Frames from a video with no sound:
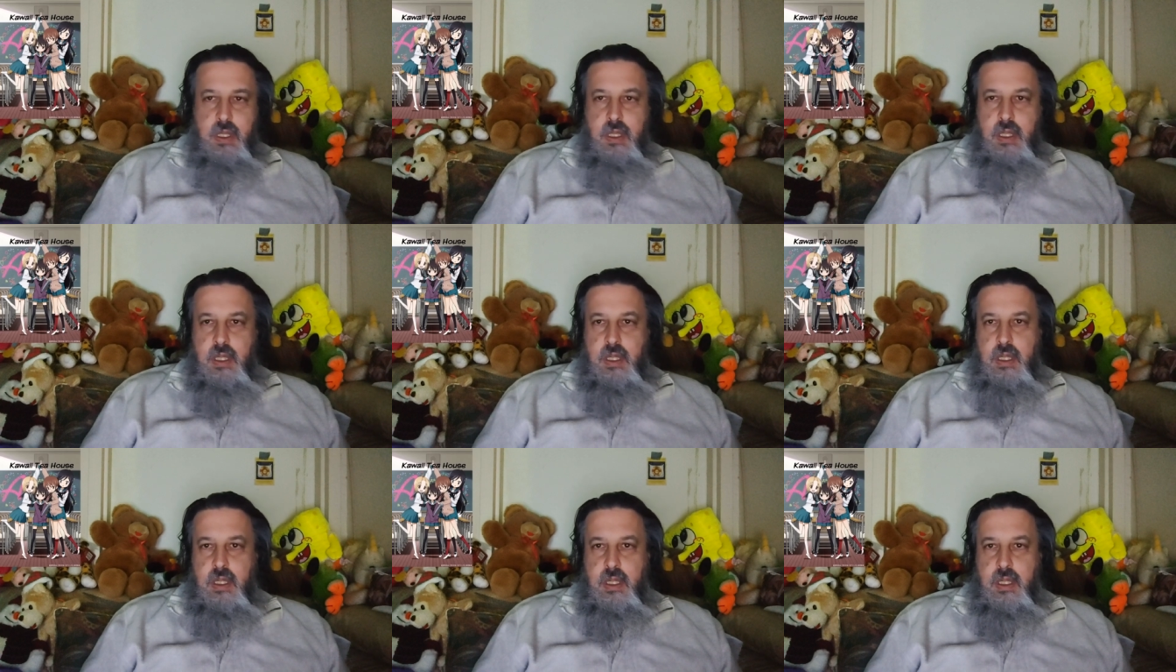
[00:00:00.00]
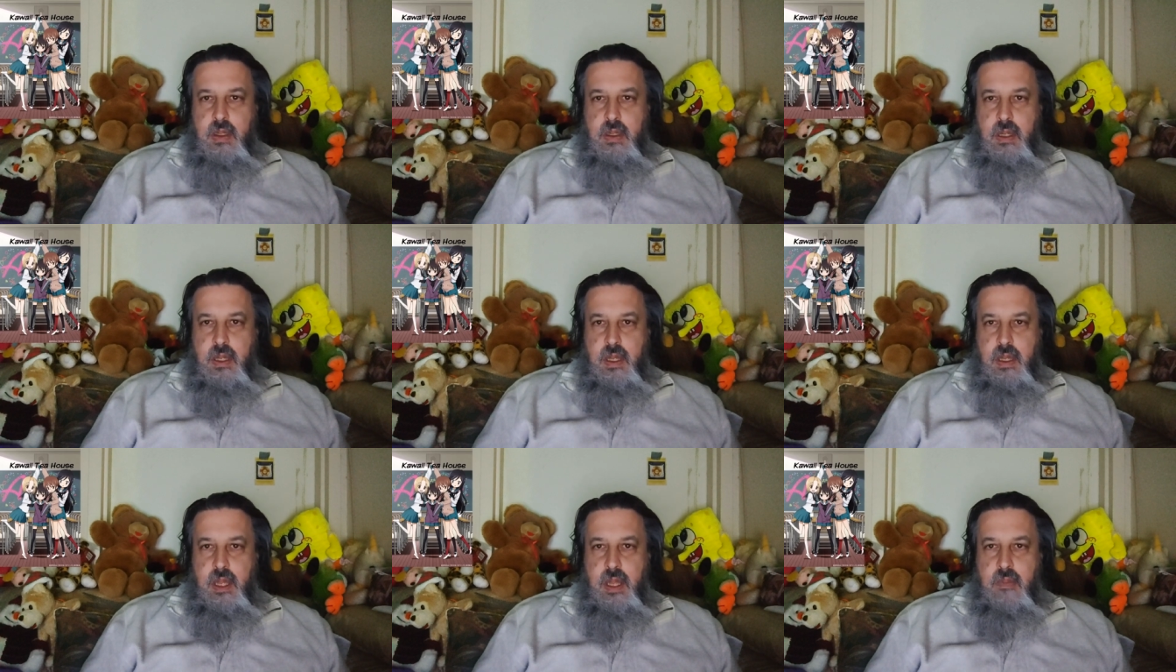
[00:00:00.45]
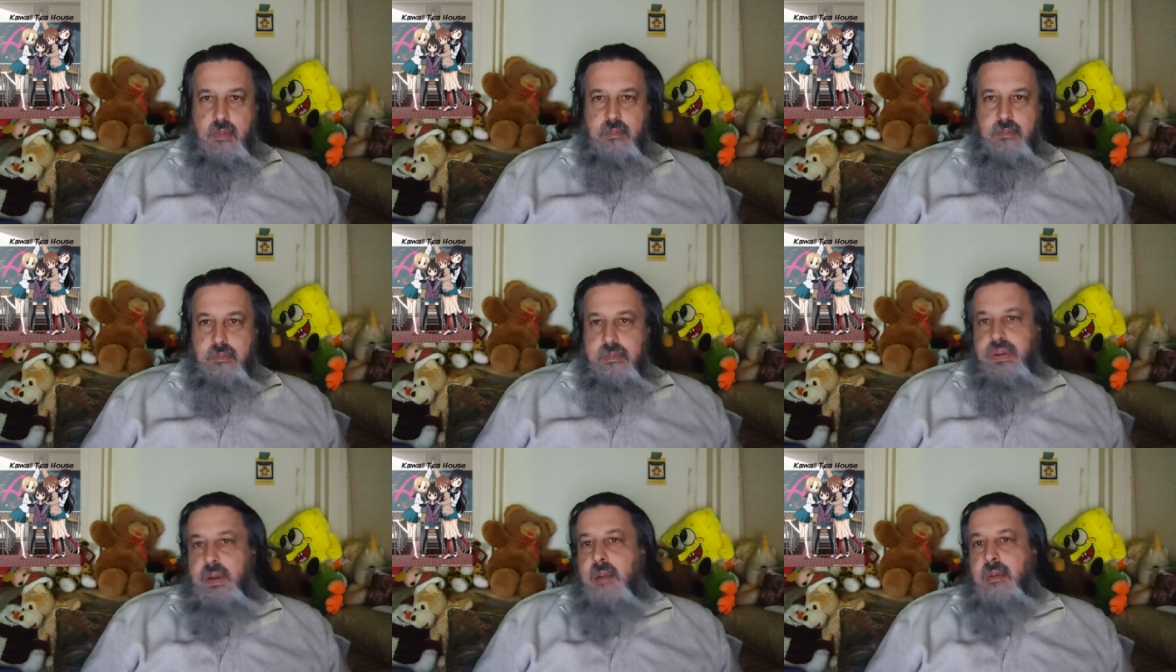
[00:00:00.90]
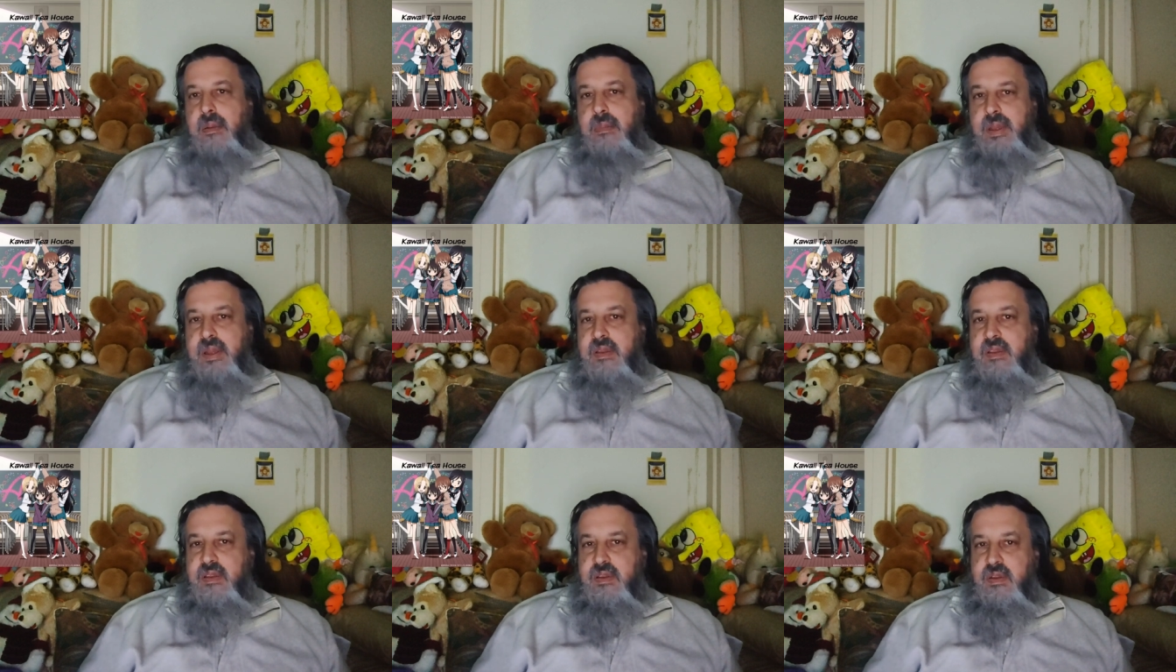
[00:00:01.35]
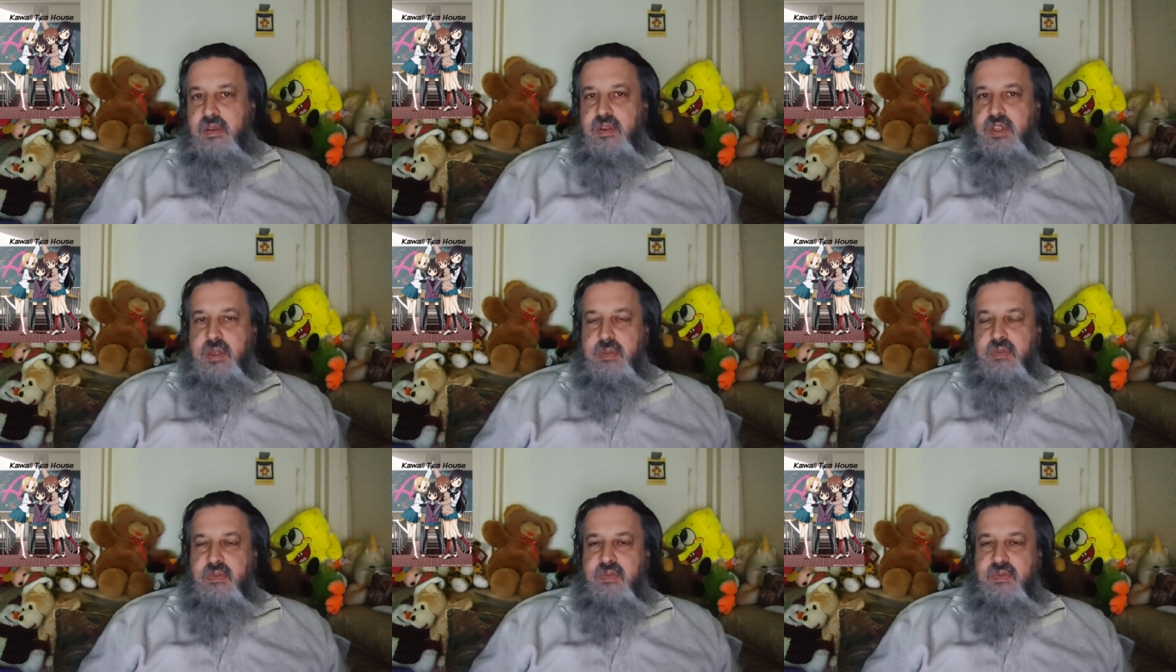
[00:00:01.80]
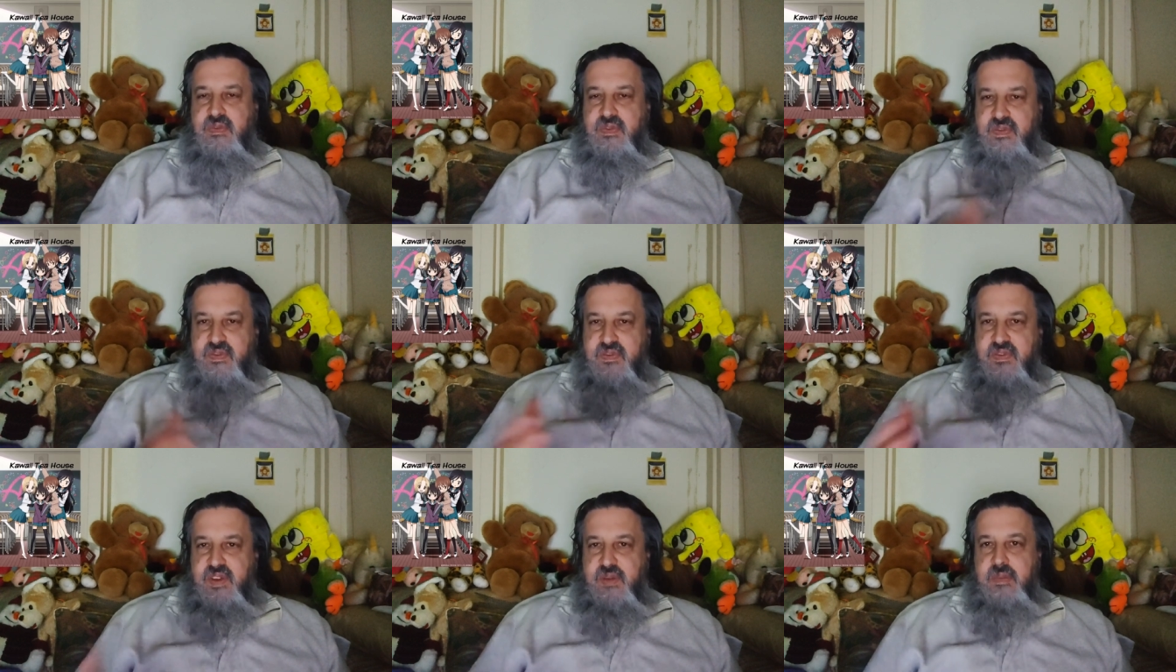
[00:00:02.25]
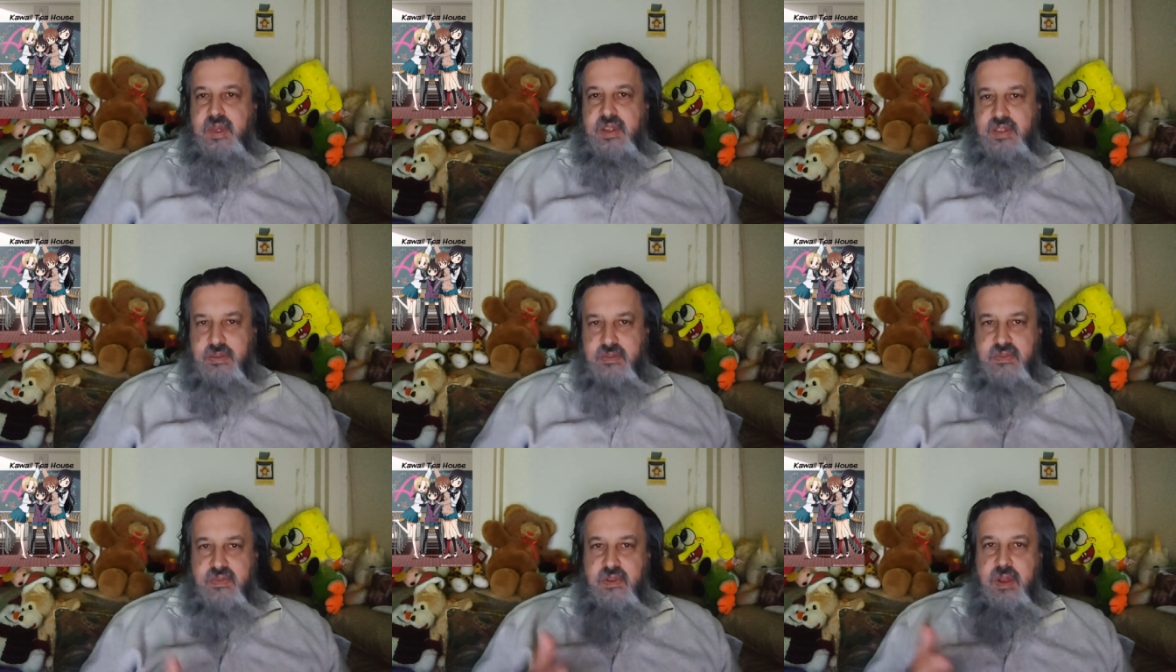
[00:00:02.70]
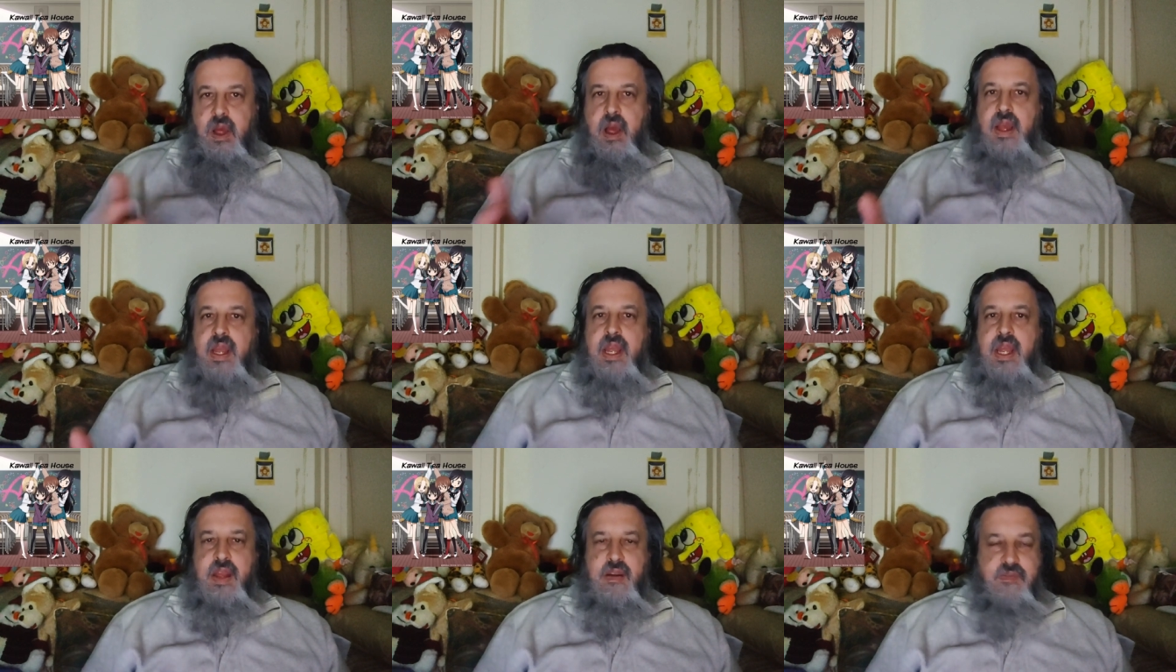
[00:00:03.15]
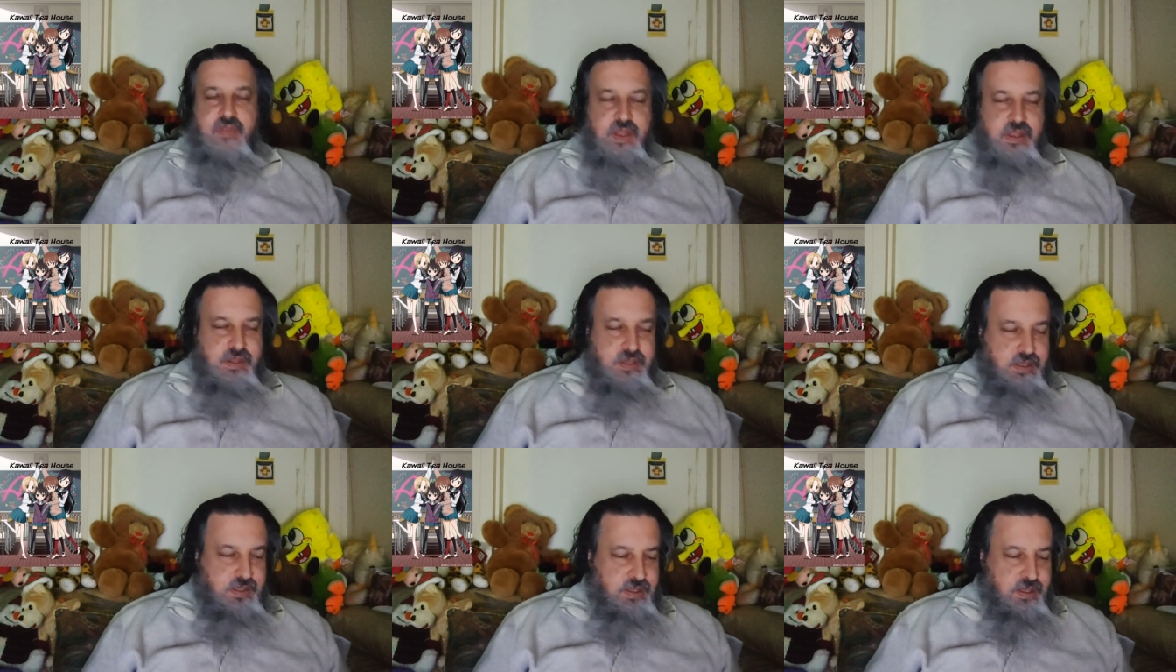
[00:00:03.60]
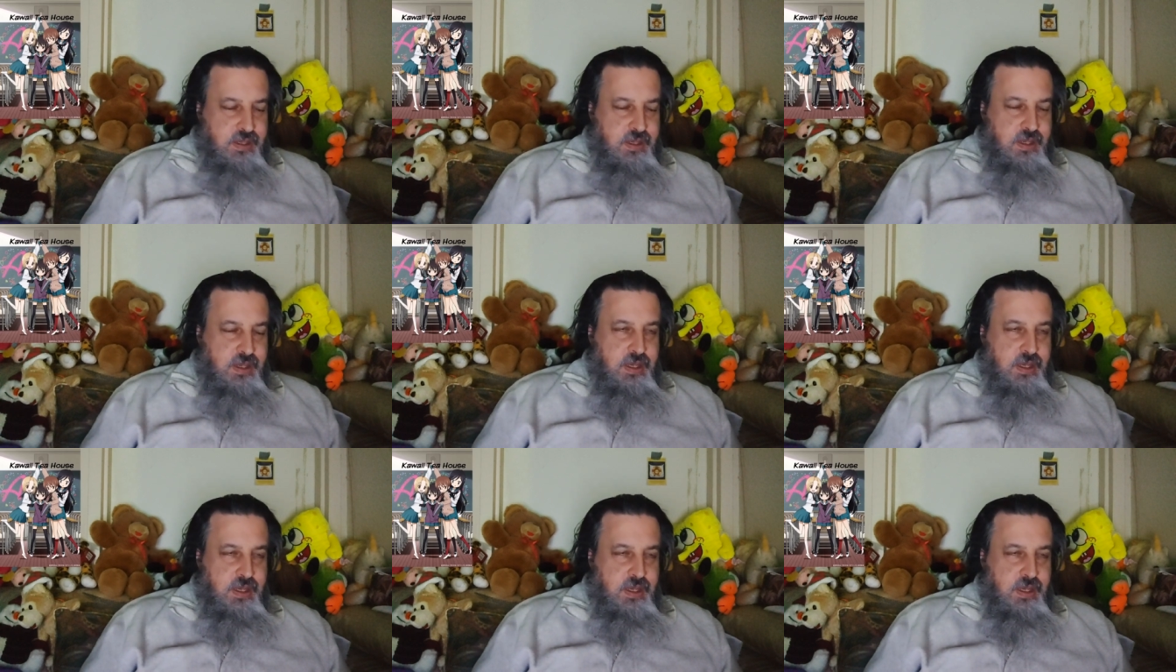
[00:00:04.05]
uh, you know, I'll, I'll probably do some filming, some vlogging of this,